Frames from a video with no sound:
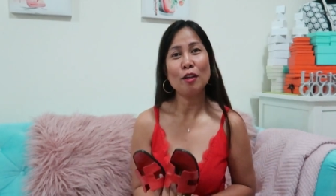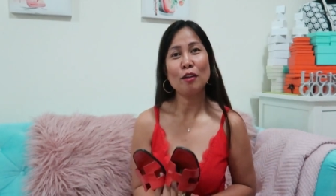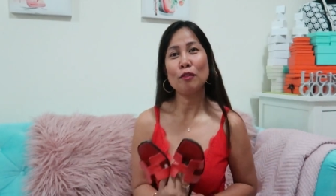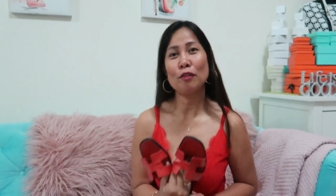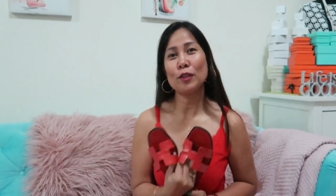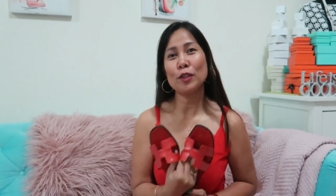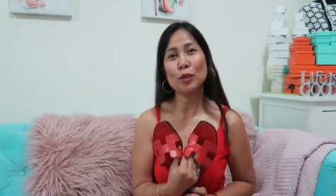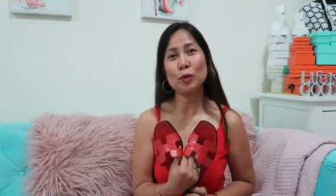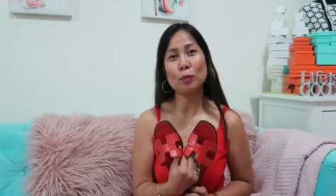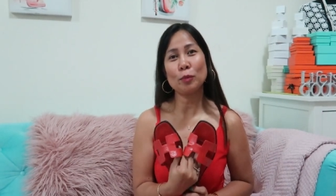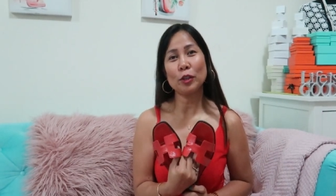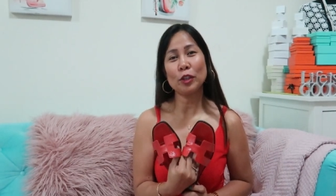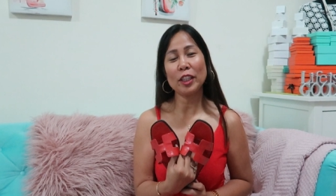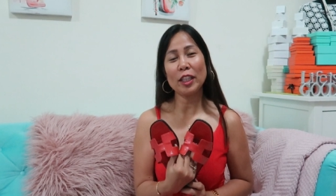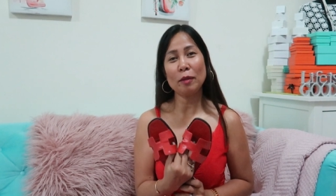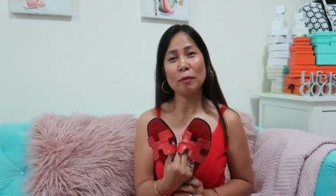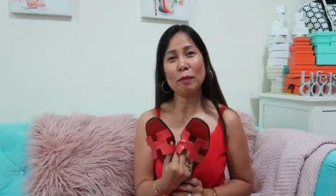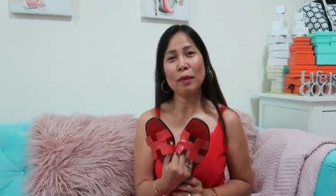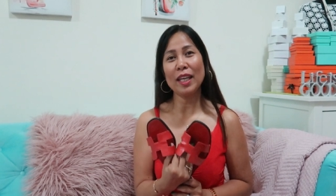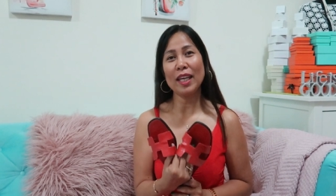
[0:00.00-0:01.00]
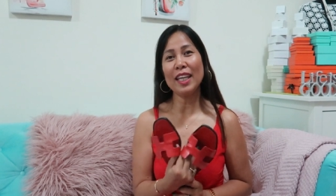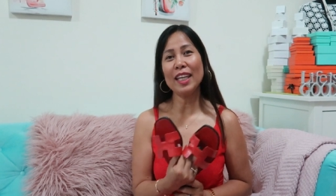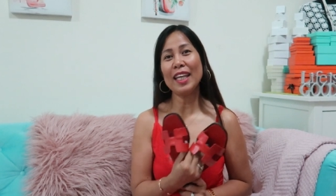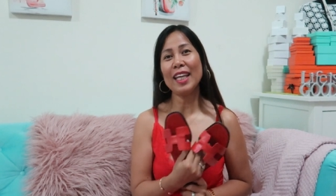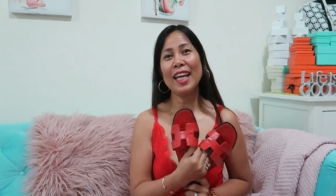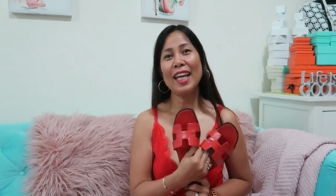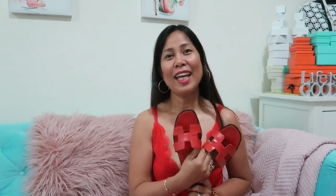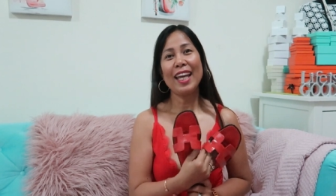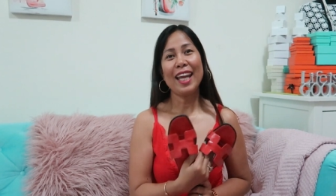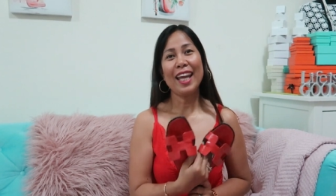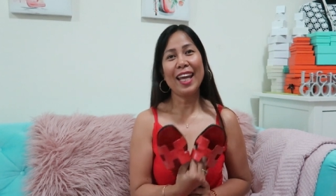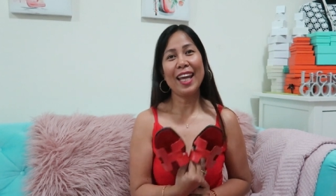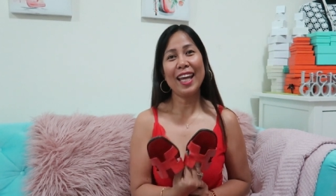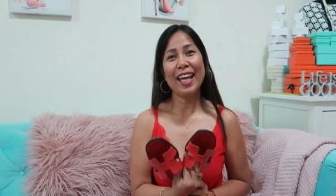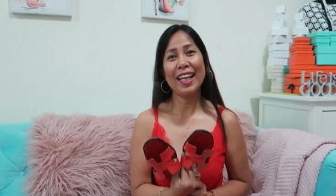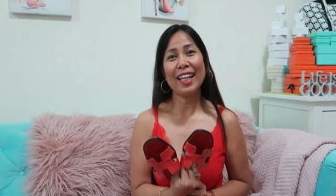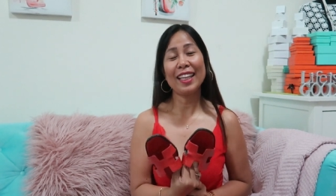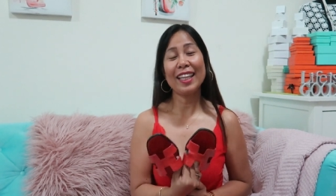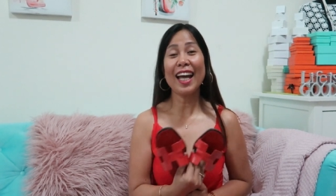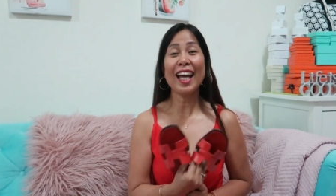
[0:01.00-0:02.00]
for supporting me
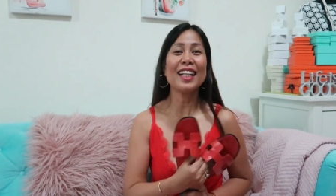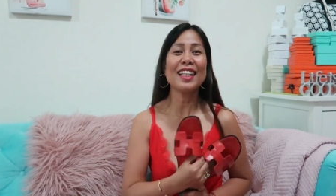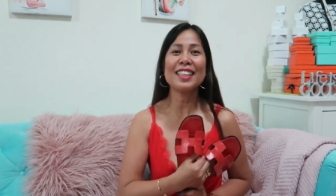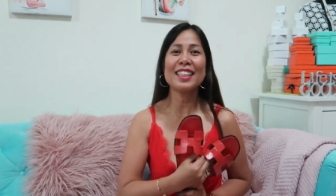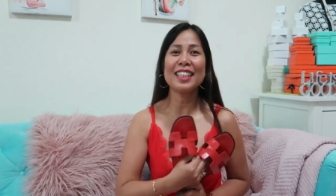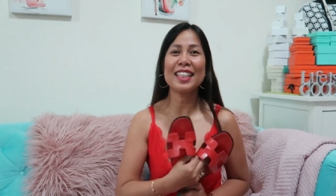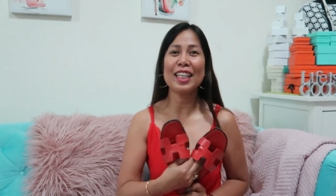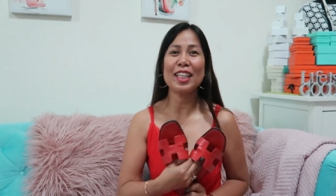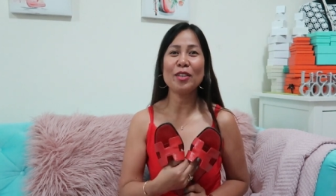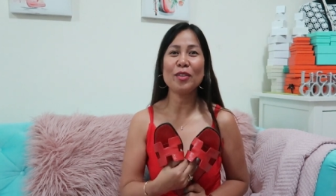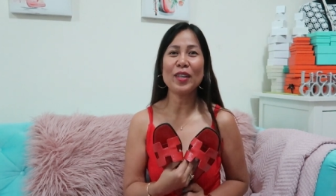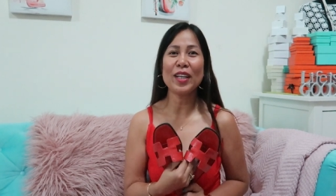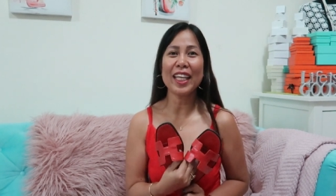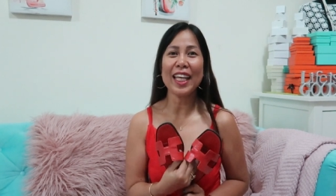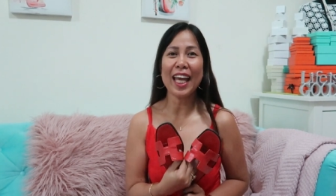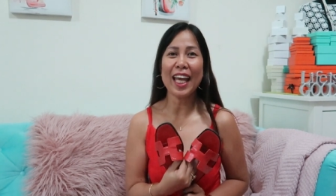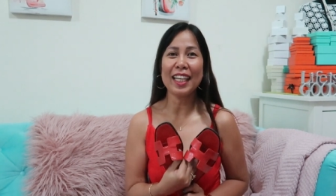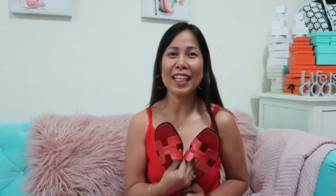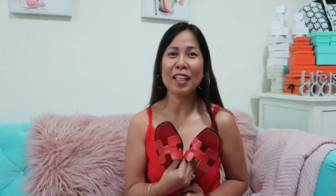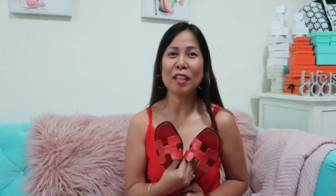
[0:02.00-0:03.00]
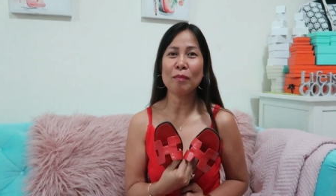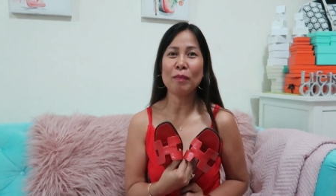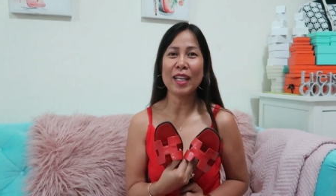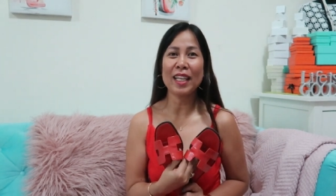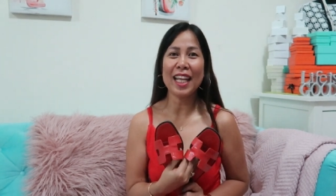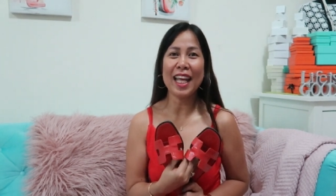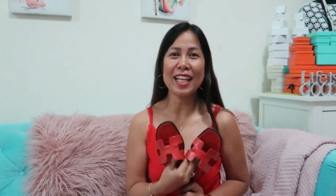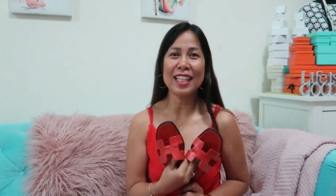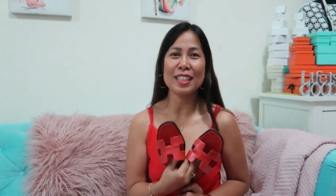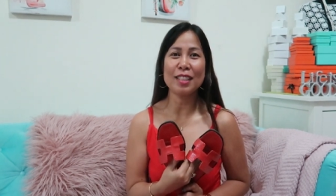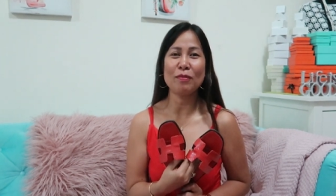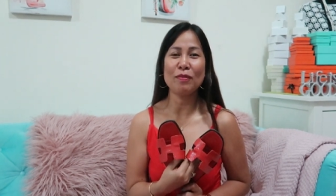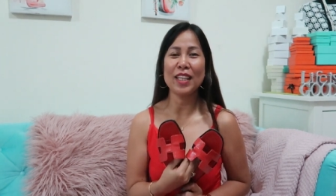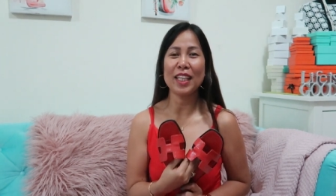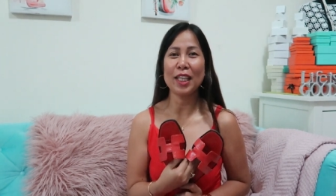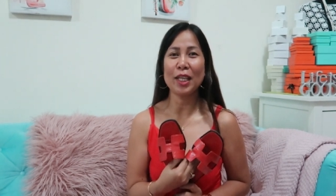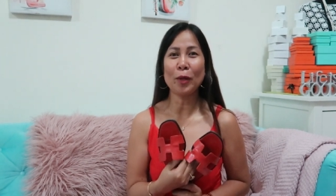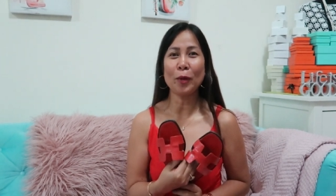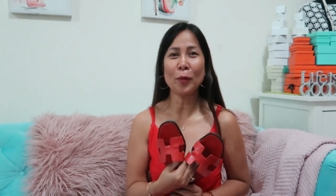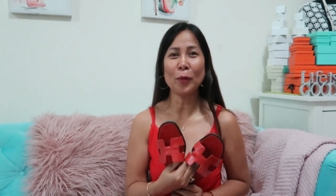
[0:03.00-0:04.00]
and I'll see you again in my next
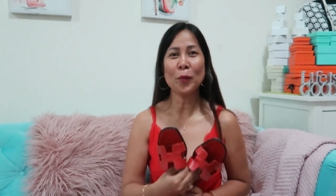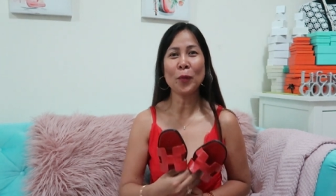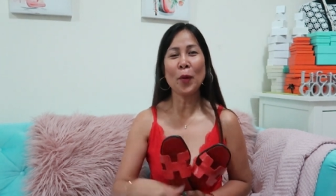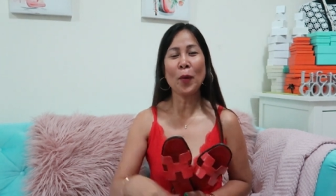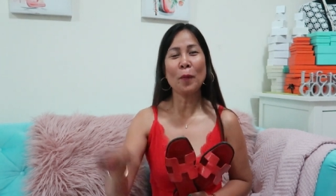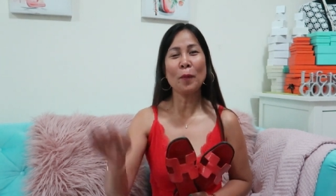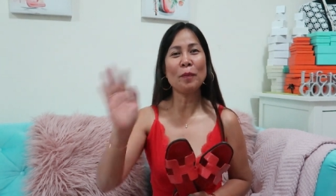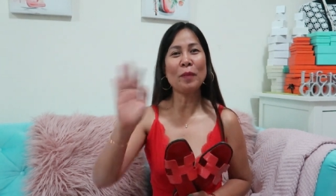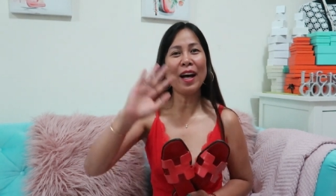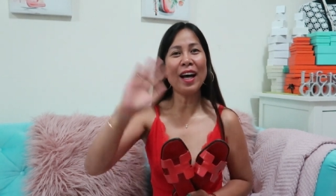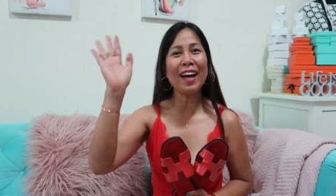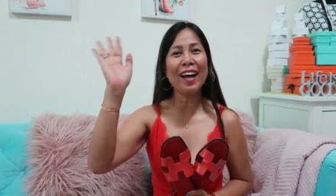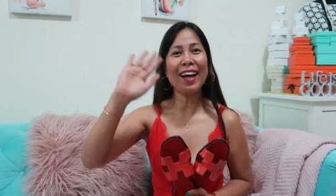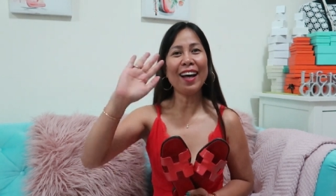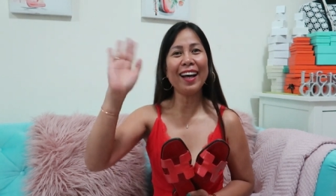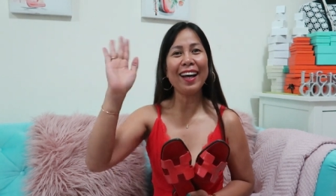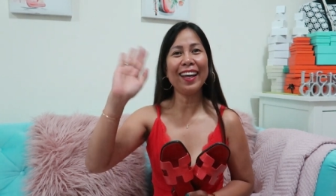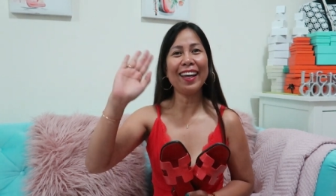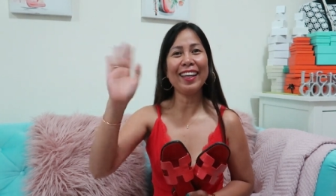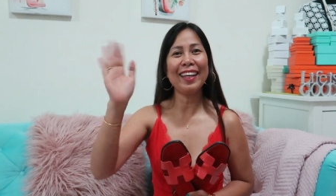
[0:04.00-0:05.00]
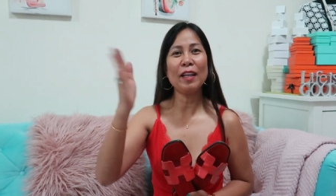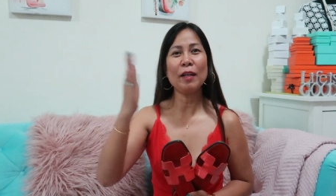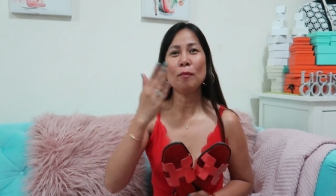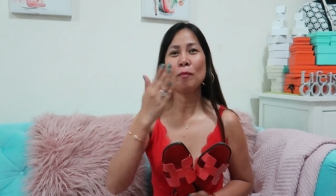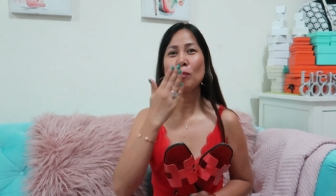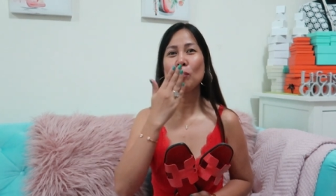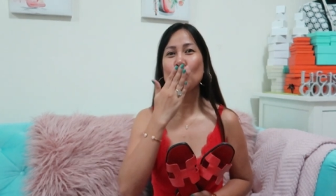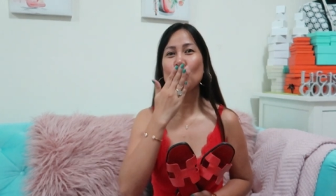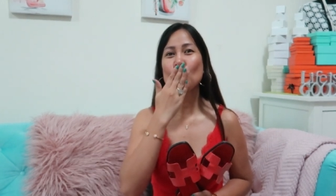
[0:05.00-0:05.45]
video. Bye!